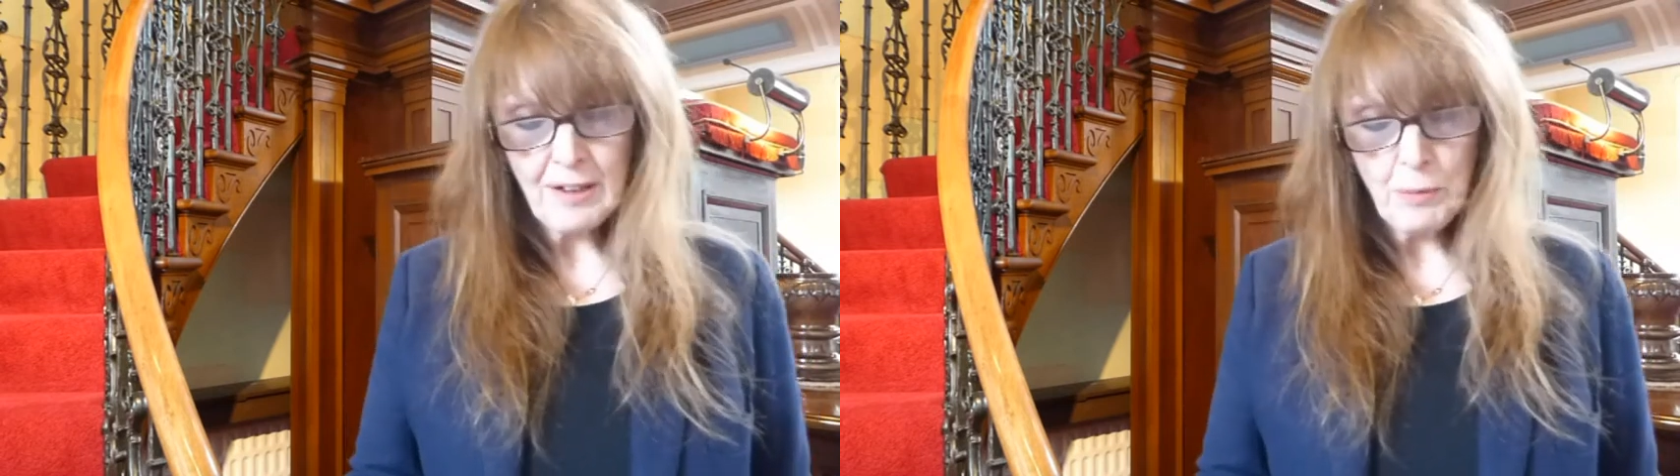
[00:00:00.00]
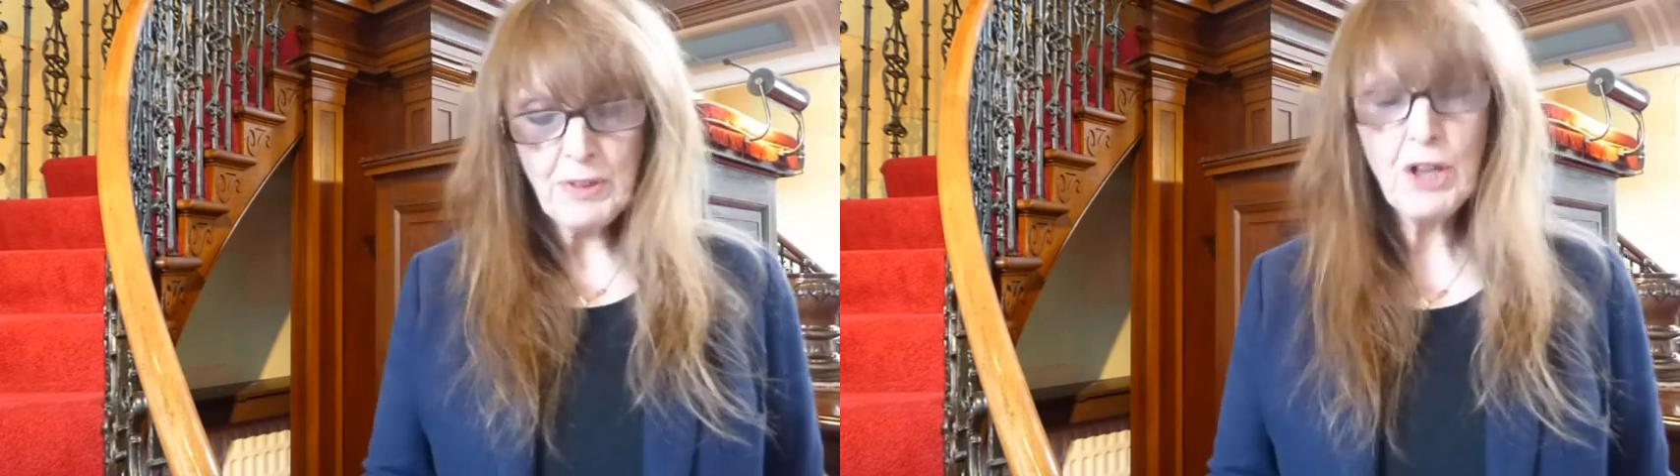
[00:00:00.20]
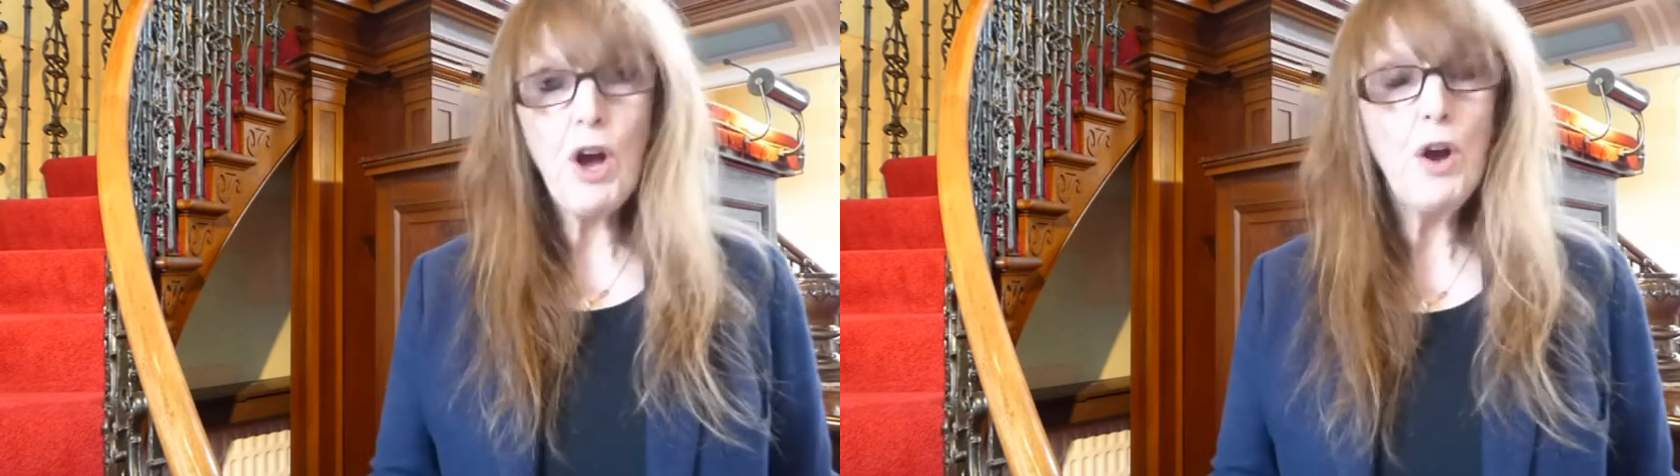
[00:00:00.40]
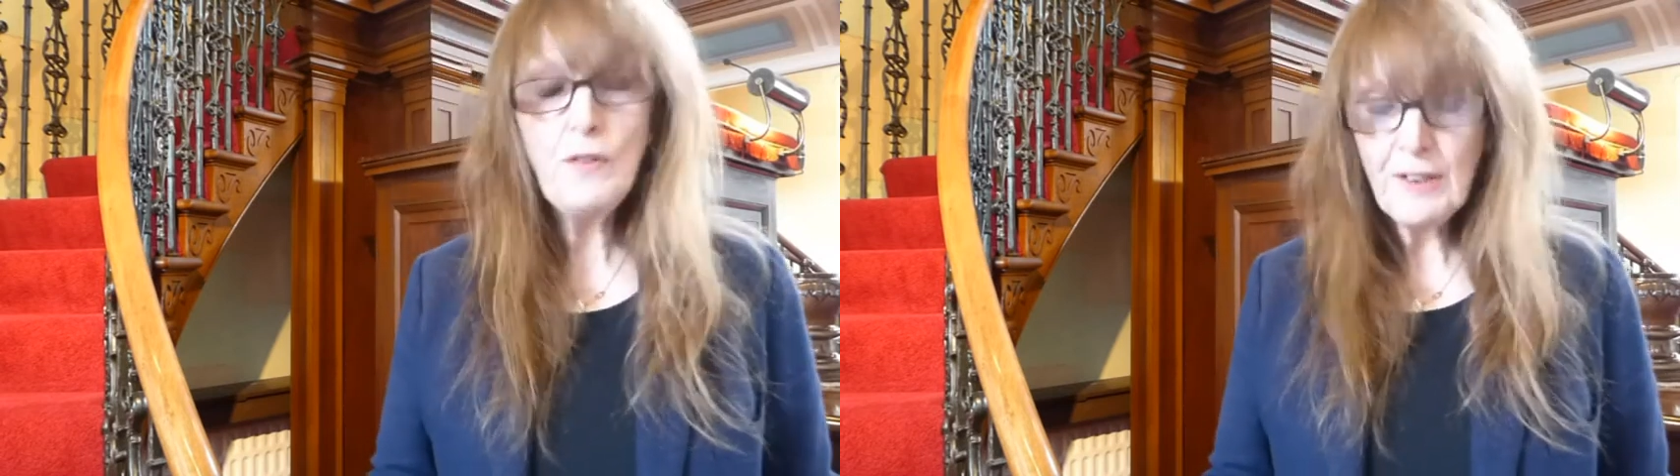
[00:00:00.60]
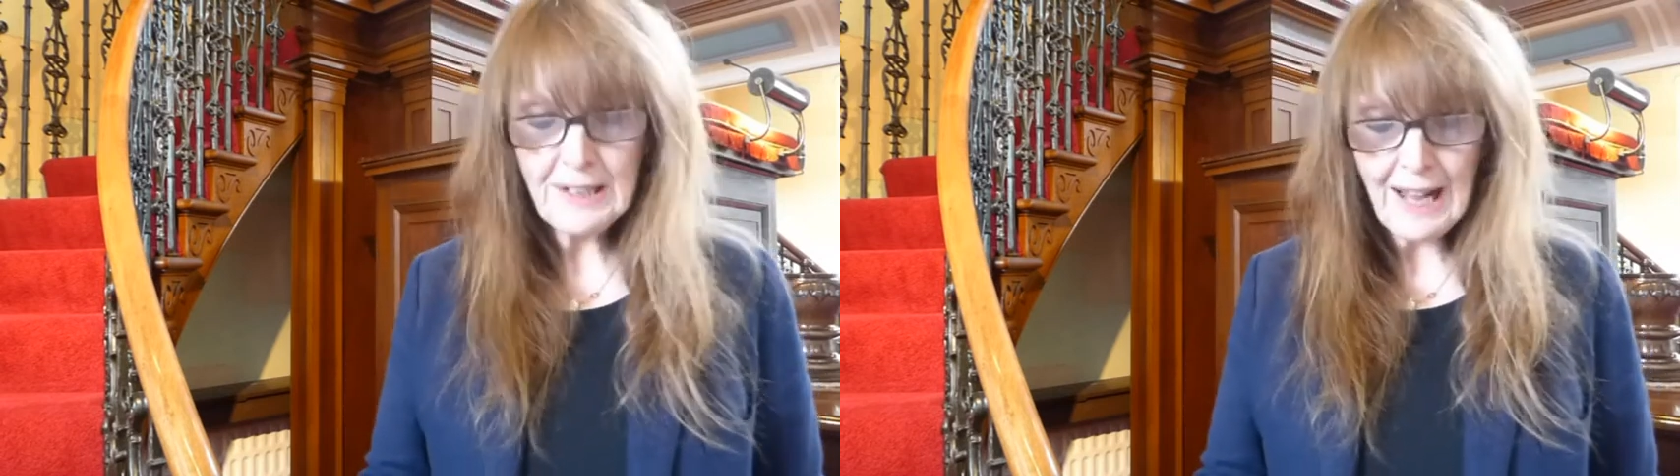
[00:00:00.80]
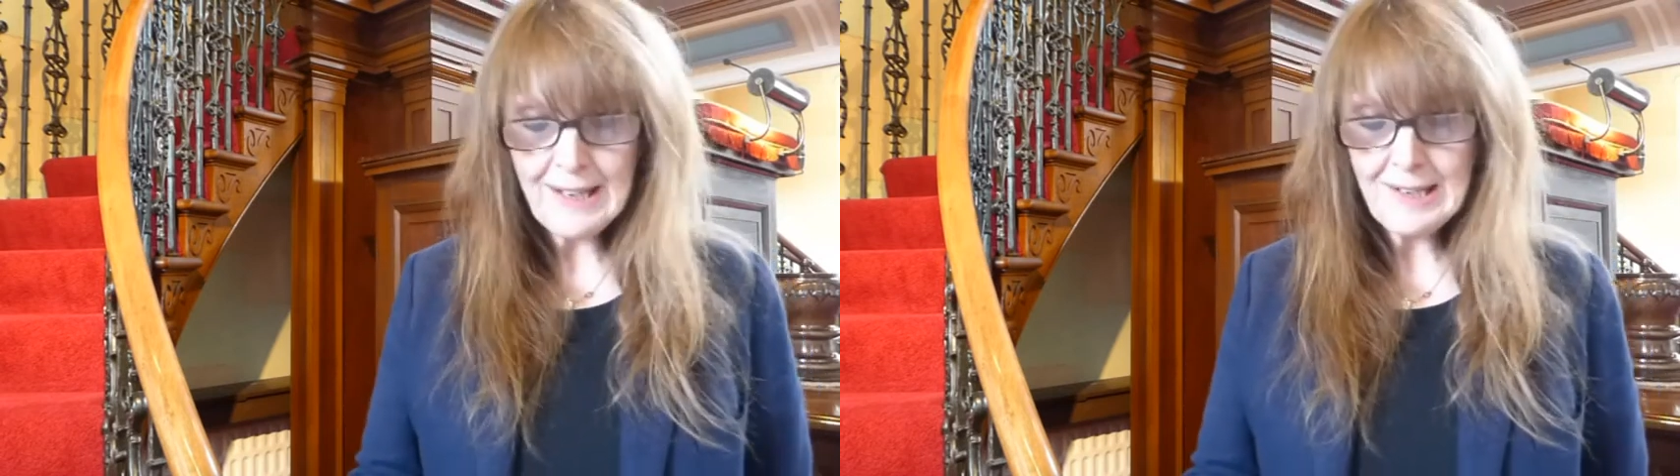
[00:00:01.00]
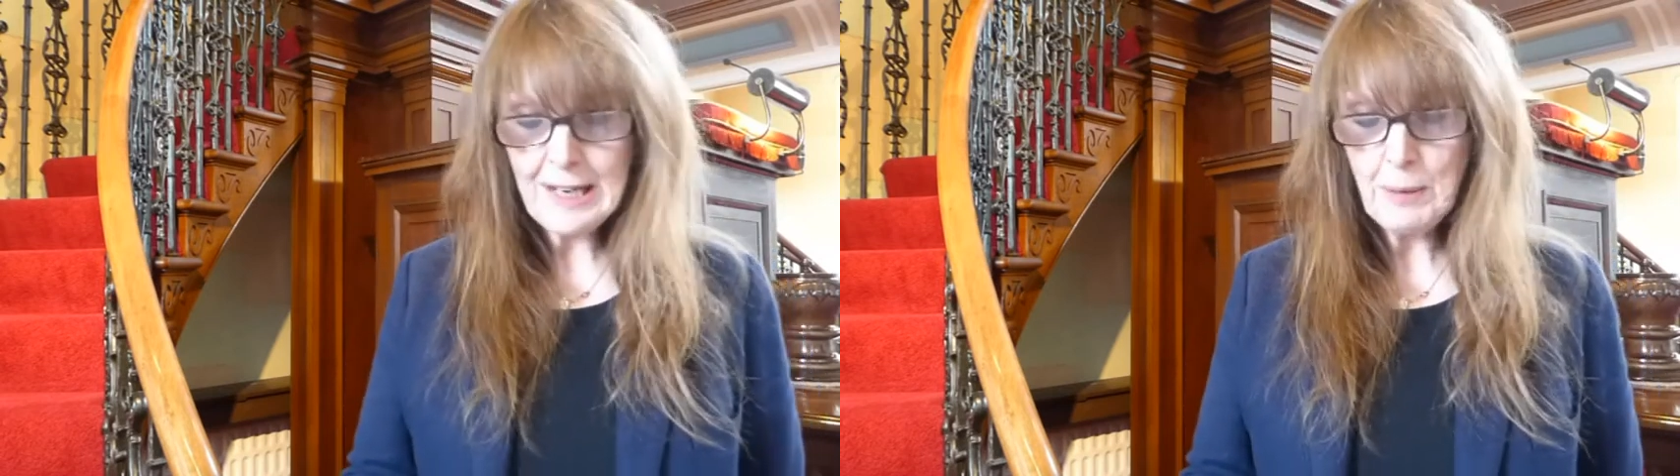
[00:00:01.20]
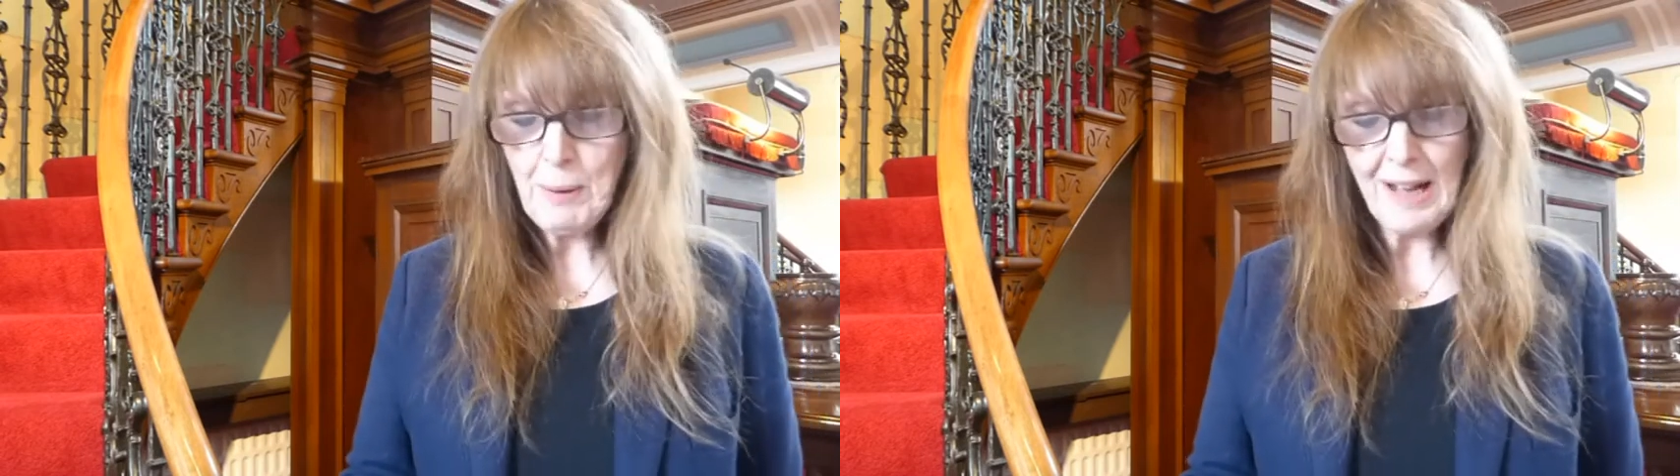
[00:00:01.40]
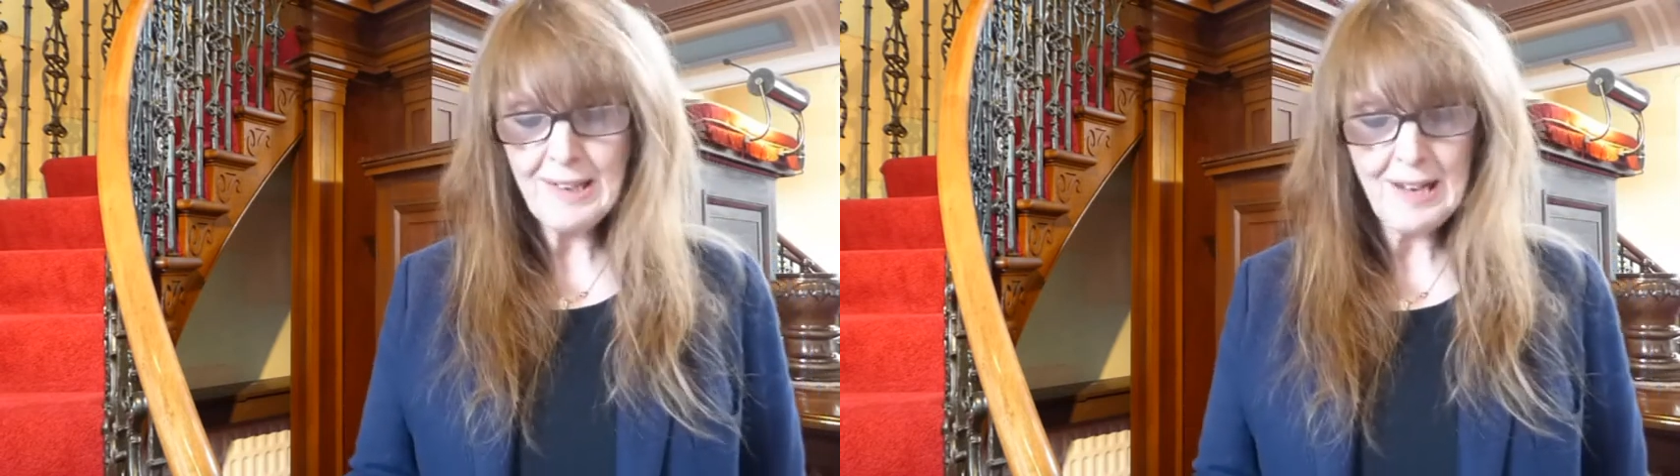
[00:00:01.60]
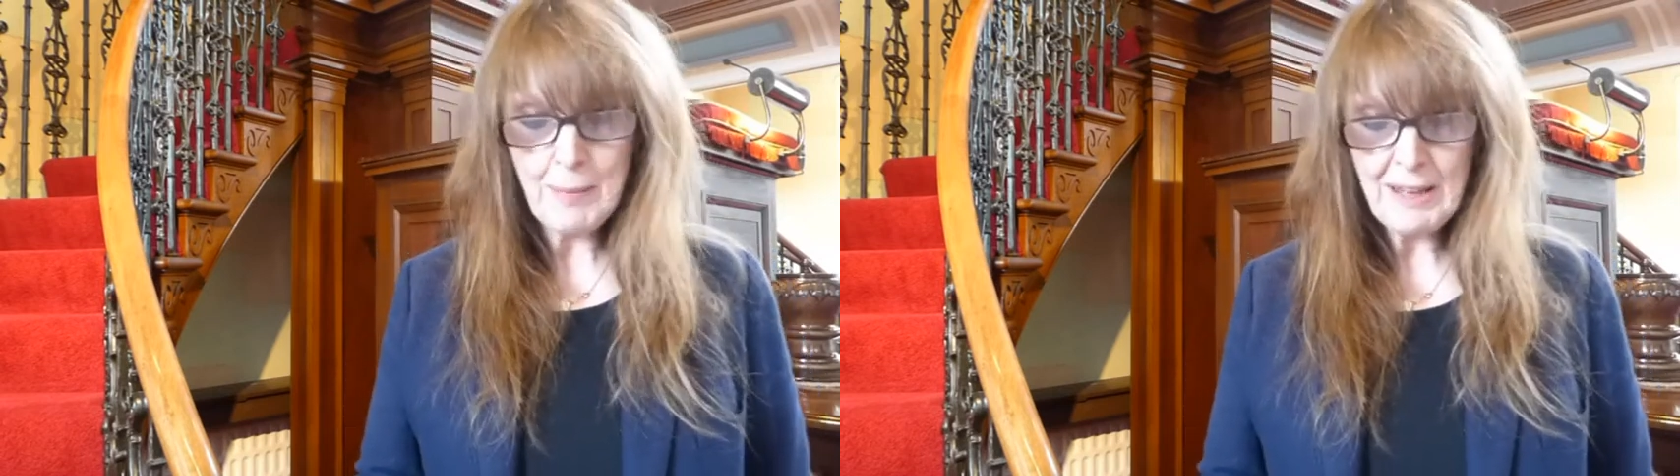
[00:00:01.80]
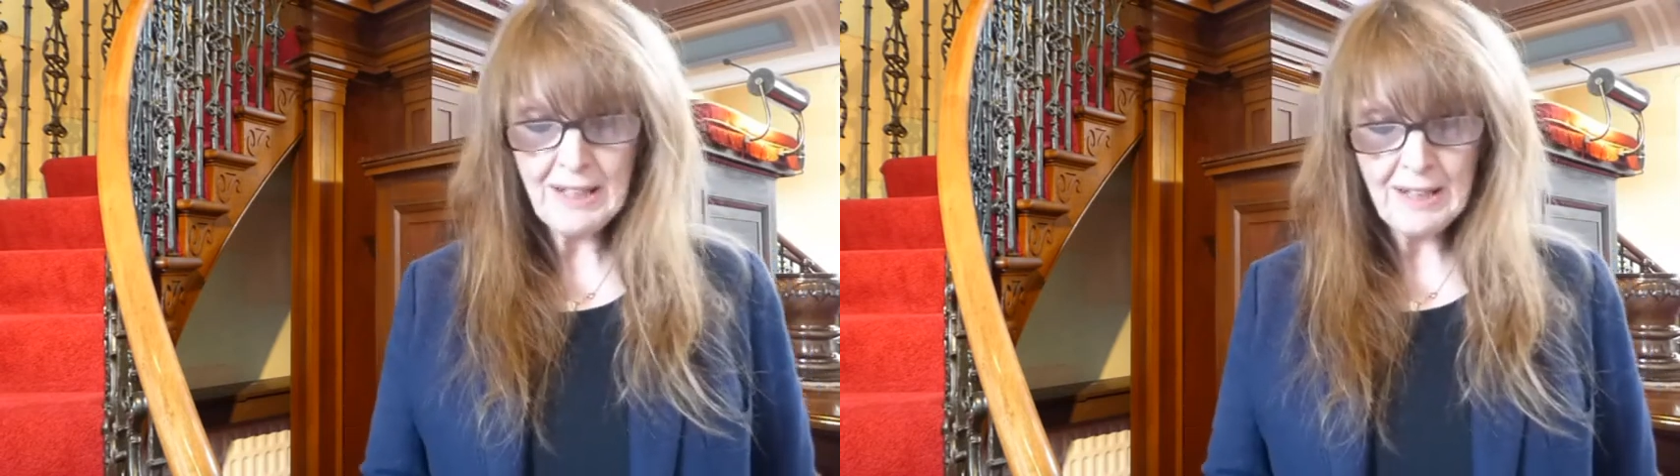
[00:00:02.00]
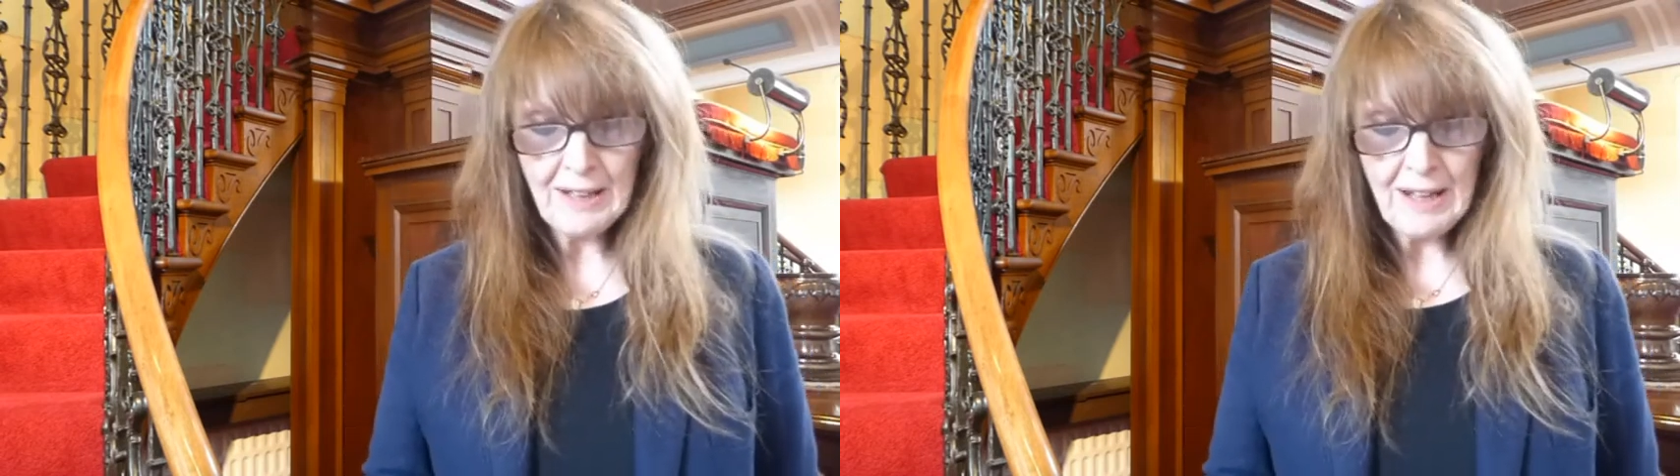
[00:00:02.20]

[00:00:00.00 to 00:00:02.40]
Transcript: when the COVID nineteen pandemic